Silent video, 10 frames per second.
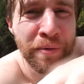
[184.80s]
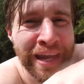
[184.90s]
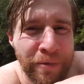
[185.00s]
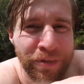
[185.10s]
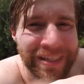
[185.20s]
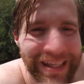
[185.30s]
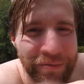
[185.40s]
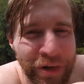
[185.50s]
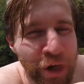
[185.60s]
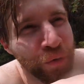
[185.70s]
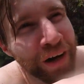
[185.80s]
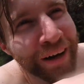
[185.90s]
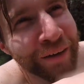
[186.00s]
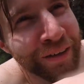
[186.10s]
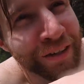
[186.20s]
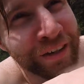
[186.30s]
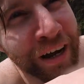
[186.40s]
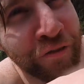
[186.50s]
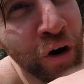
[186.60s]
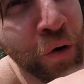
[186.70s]
can't really see them very well because they're kind of
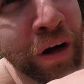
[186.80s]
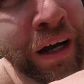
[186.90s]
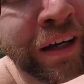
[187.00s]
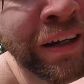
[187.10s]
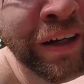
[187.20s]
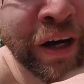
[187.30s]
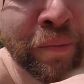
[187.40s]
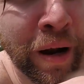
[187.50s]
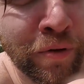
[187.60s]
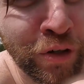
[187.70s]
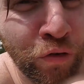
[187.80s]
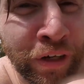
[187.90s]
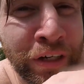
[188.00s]
far away. But I'm just over here